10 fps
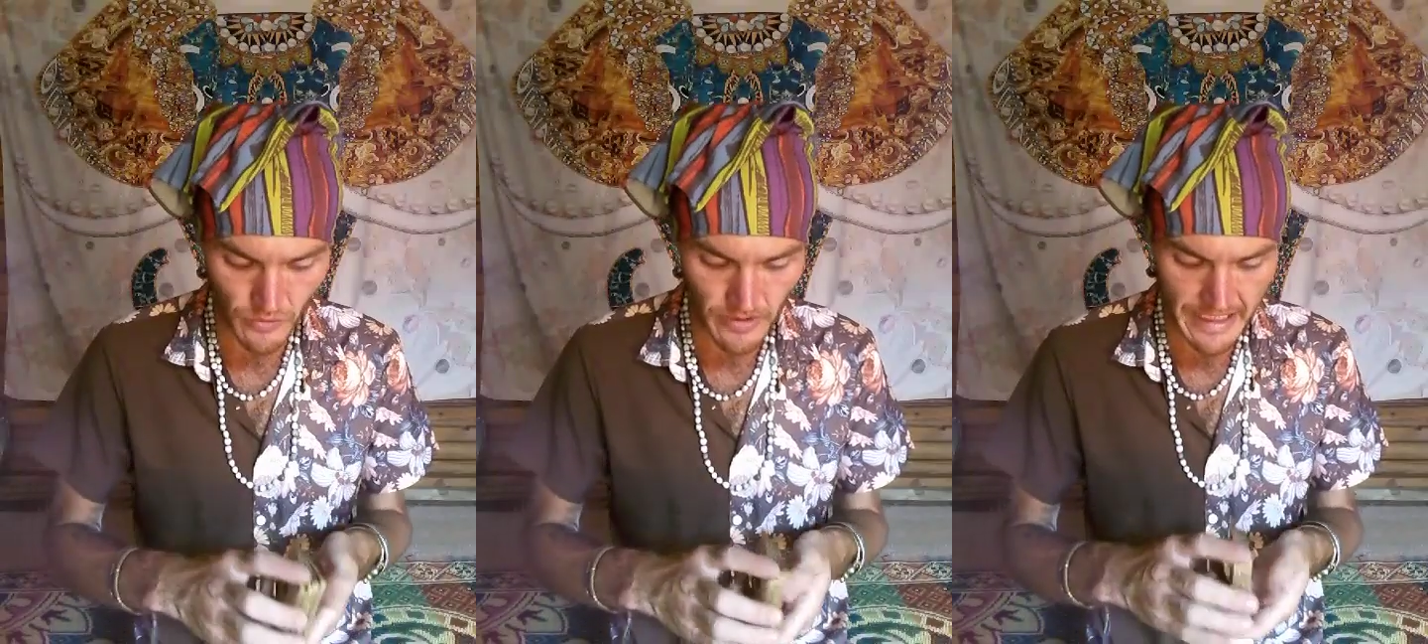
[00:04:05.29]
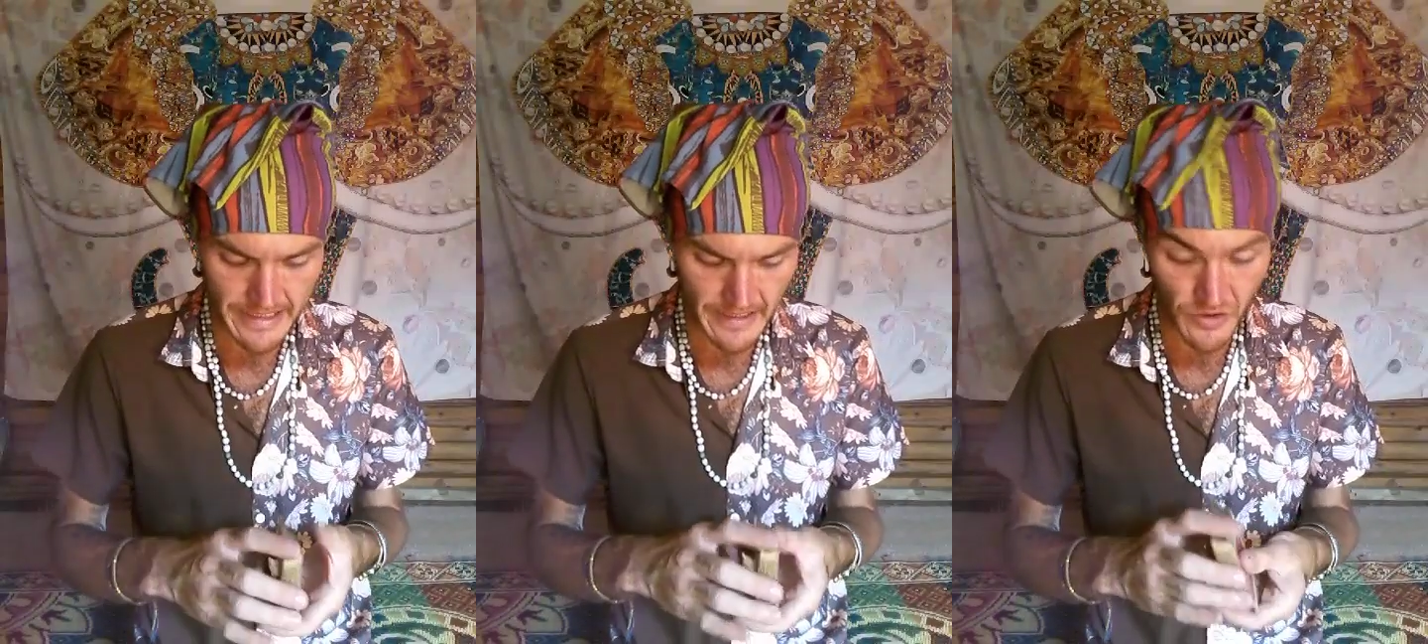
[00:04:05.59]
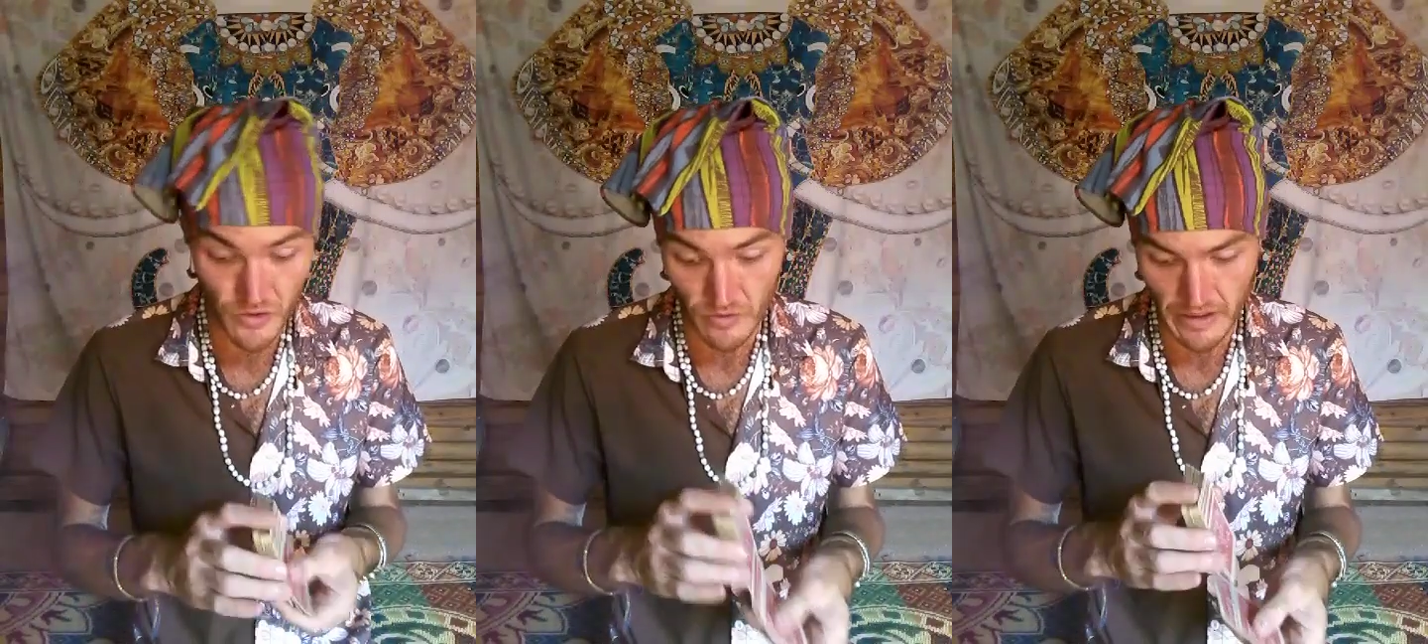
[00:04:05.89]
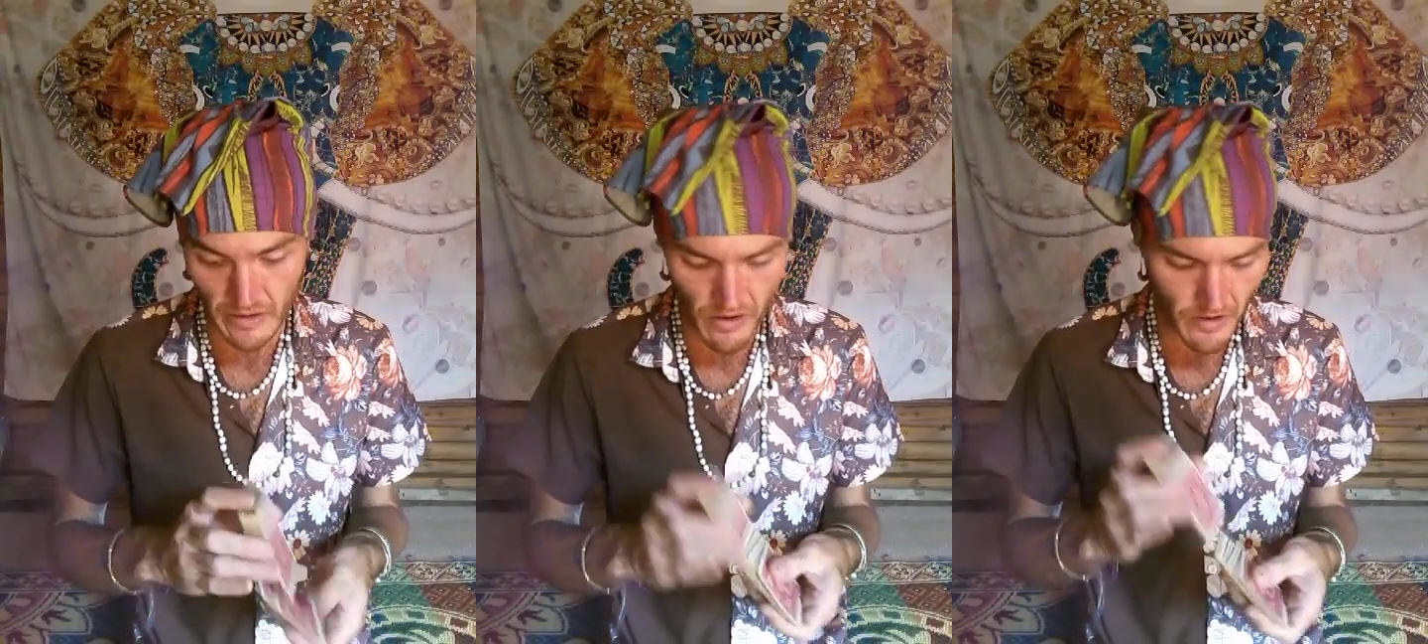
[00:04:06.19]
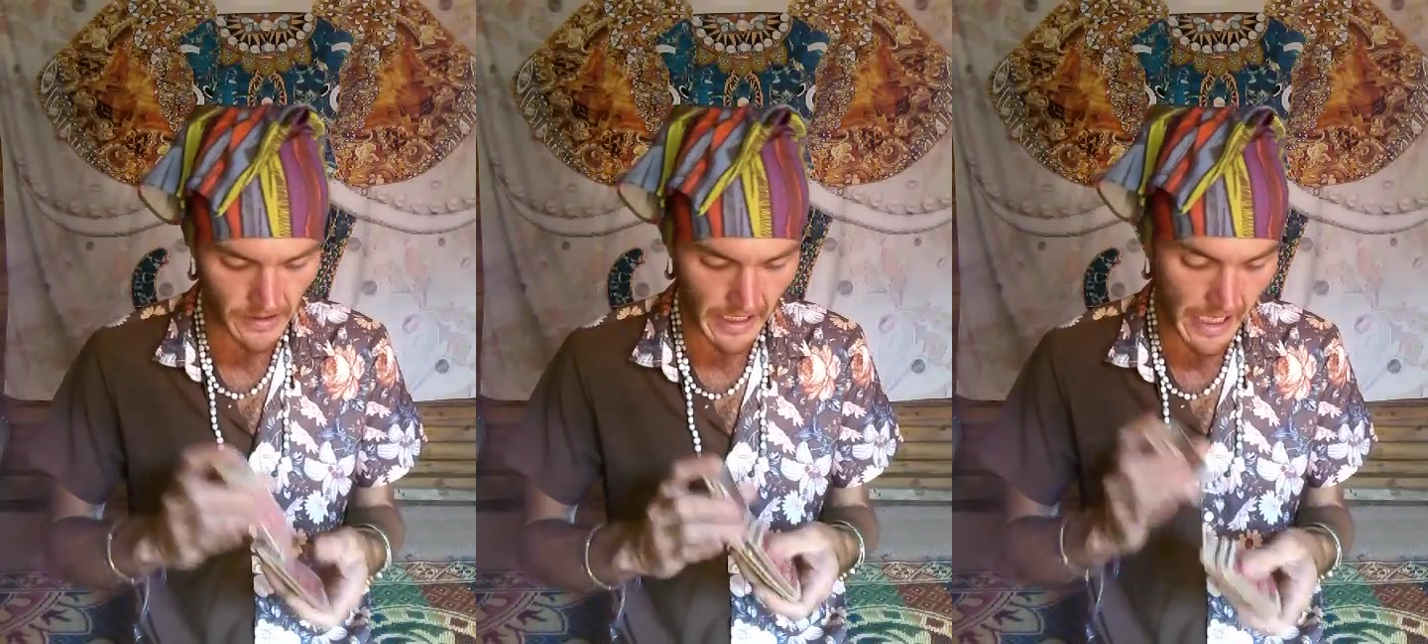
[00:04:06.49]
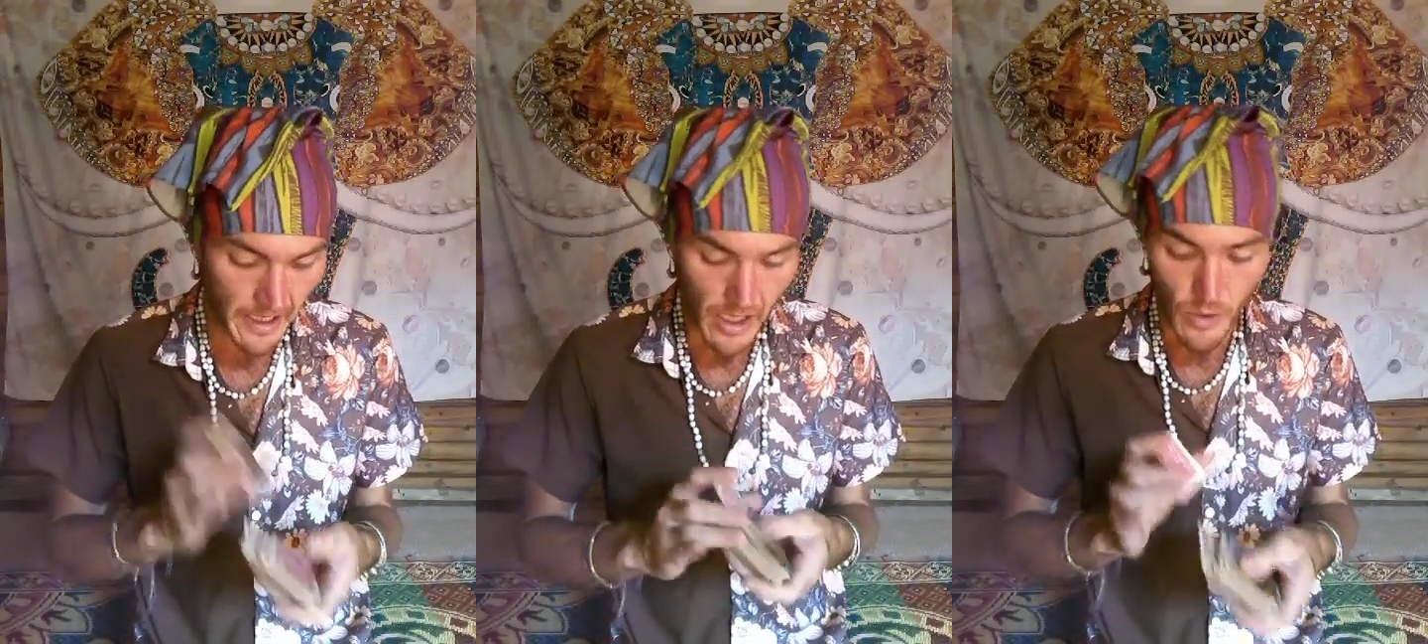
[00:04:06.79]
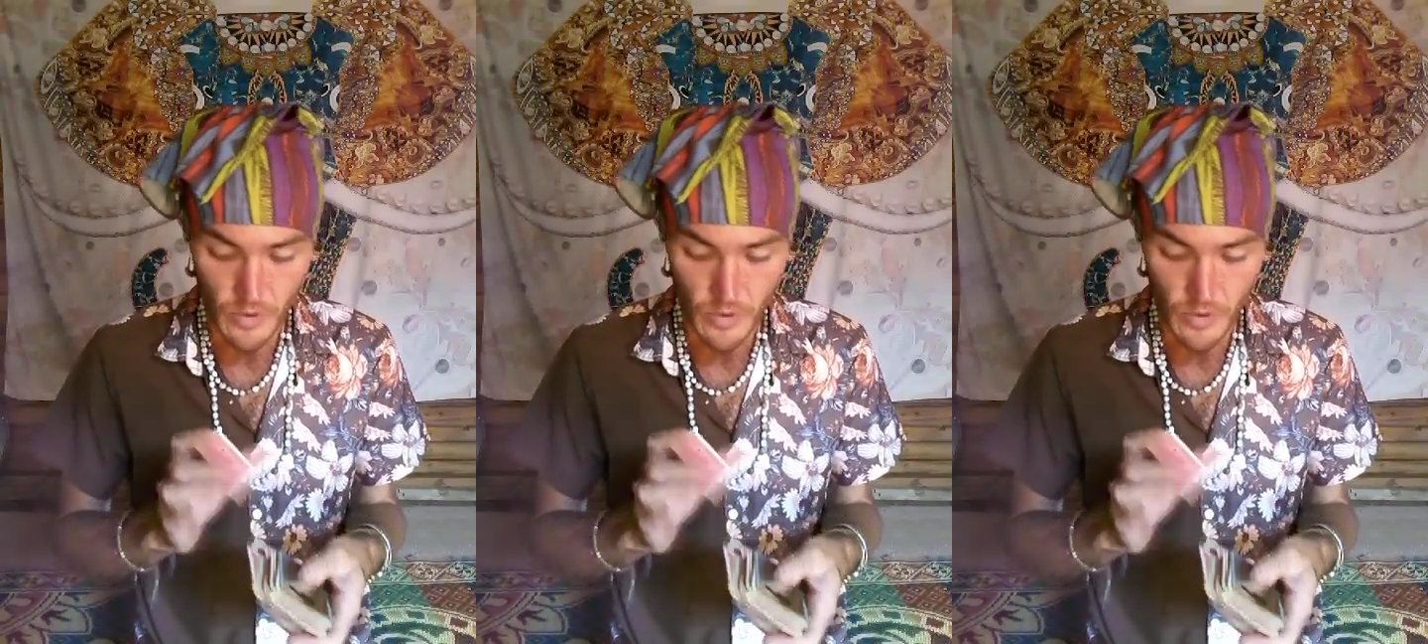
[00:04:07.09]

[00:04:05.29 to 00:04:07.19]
who it is that you truly are, okay?